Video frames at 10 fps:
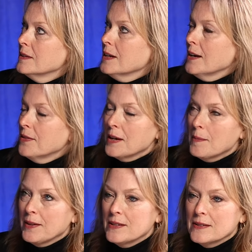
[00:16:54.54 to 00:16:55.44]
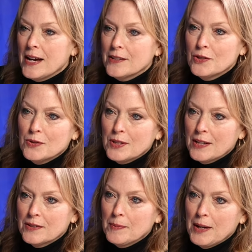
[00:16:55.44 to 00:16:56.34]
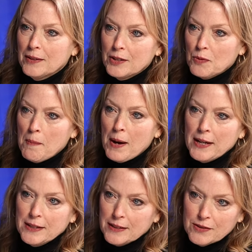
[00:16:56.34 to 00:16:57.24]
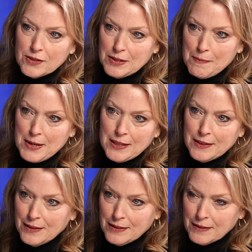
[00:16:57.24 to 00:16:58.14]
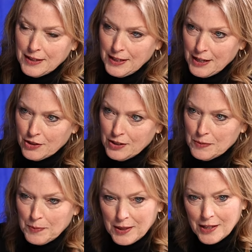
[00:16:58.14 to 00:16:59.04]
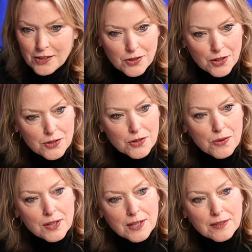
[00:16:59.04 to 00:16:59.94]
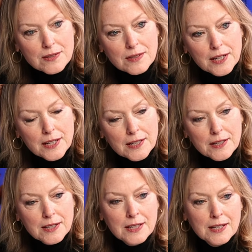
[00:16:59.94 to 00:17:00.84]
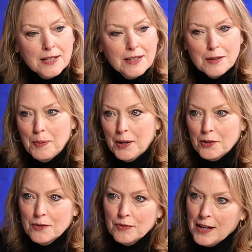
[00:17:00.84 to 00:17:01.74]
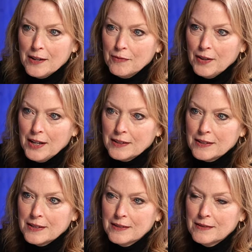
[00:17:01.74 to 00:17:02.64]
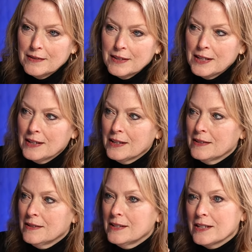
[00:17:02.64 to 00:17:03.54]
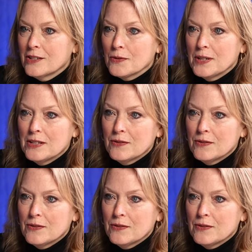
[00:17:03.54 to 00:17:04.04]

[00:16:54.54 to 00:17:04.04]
I think about these last two sayings about like reminding us to make the connections, but then there's also things like the butterfly effect and six degrees of